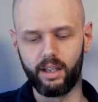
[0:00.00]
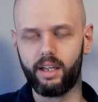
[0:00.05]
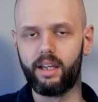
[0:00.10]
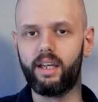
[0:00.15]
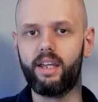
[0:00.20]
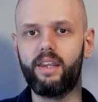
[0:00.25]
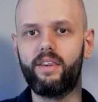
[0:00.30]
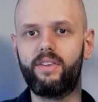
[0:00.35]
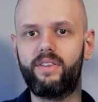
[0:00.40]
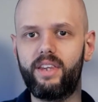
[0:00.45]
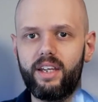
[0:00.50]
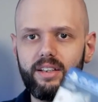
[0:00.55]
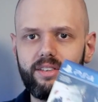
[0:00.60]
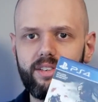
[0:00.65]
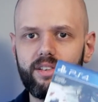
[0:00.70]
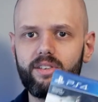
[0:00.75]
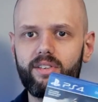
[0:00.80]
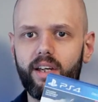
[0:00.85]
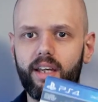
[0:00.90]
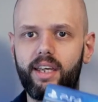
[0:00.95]
this
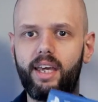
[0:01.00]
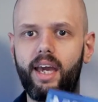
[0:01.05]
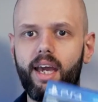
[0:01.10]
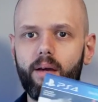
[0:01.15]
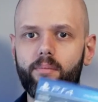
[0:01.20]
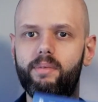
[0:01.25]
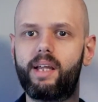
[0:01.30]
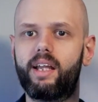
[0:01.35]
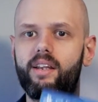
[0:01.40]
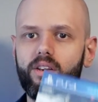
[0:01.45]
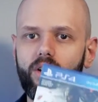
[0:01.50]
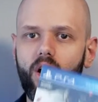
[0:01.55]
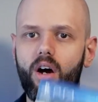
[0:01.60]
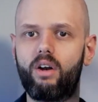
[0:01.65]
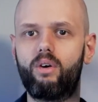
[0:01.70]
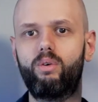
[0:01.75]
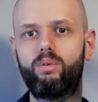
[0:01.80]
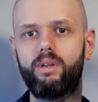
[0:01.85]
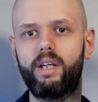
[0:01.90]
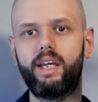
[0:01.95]
is a game that not
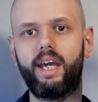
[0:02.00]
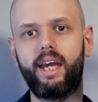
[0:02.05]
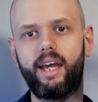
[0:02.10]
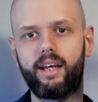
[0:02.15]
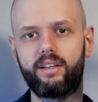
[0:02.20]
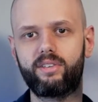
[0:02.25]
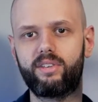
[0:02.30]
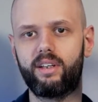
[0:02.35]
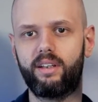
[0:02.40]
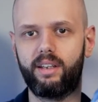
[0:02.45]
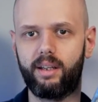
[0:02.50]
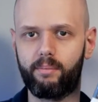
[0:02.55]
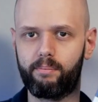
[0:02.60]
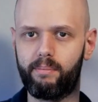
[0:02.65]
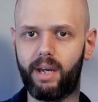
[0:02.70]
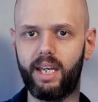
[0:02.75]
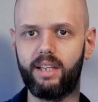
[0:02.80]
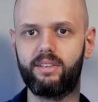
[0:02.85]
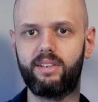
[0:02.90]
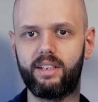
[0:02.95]
only has an
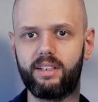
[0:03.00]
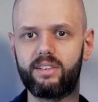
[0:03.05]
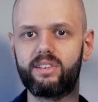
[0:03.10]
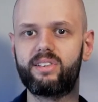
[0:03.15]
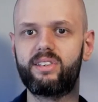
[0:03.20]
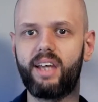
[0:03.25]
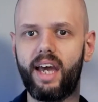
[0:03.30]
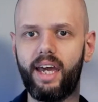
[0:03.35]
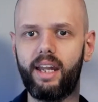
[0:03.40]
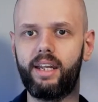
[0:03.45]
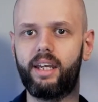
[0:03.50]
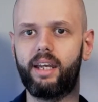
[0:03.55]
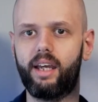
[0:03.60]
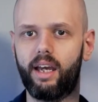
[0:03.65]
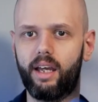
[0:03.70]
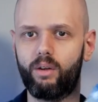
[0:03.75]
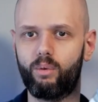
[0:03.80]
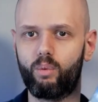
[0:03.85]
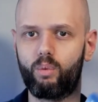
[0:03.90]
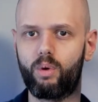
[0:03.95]
amazing setting
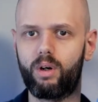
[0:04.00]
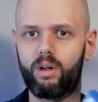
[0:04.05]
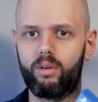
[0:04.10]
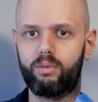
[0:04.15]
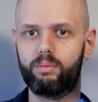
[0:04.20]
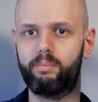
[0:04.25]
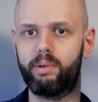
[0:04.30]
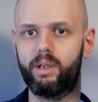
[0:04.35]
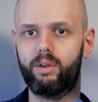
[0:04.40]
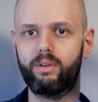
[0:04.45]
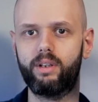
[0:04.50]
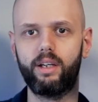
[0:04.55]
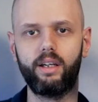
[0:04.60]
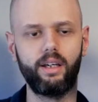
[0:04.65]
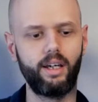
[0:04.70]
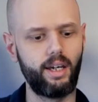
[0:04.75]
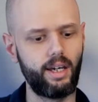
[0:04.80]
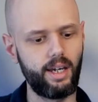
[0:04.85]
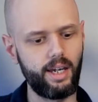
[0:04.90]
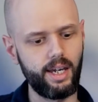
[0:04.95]
and world building,
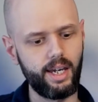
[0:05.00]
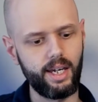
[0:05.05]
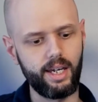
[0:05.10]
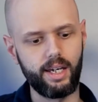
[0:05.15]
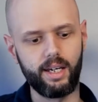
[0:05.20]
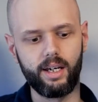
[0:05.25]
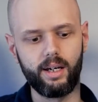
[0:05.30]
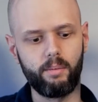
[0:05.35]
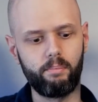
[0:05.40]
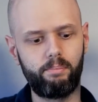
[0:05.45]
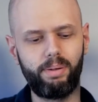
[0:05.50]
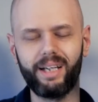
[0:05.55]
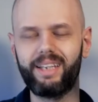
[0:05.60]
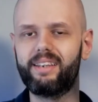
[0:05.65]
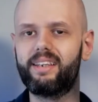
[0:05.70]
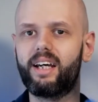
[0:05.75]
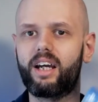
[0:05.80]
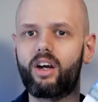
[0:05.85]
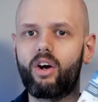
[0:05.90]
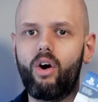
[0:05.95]
but
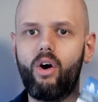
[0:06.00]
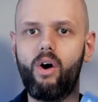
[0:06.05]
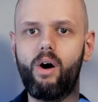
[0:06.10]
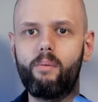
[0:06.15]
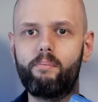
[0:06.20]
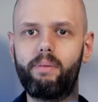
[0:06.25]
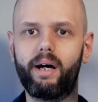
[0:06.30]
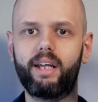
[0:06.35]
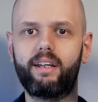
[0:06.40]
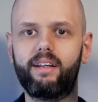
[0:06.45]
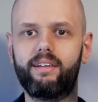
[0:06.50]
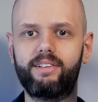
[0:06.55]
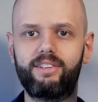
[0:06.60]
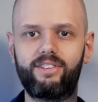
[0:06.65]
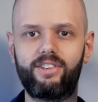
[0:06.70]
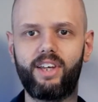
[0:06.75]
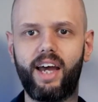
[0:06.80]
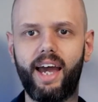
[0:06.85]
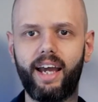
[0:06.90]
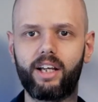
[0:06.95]
the combat
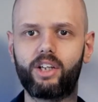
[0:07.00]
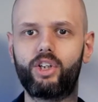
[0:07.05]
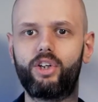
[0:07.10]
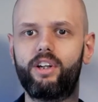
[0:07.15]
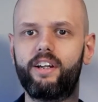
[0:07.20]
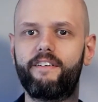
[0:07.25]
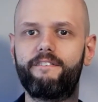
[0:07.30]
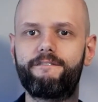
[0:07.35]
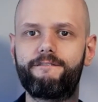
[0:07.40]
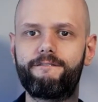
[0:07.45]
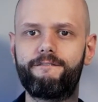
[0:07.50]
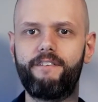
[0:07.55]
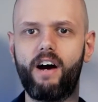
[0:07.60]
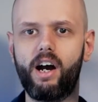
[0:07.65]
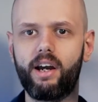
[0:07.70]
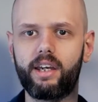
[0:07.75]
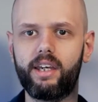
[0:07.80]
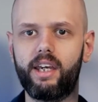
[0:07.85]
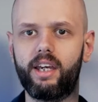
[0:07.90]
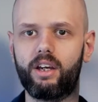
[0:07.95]
is actually
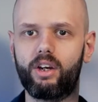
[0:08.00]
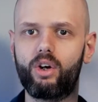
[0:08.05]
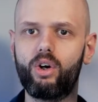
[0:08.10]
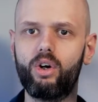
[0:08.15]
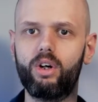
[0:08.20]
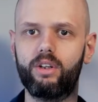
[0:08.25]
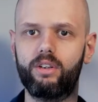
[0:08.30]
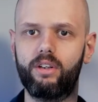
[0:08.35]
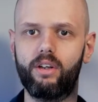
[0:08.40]
fucking good.